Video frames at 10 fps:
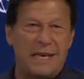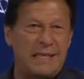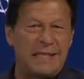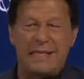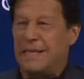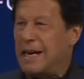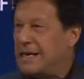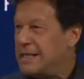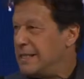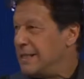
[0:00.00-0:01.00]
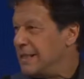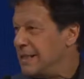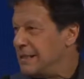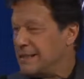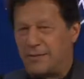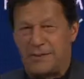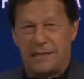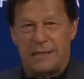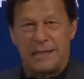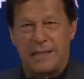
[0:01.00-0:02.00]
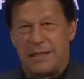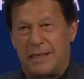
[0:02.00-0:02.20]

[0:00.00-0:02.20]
18, 19 years of this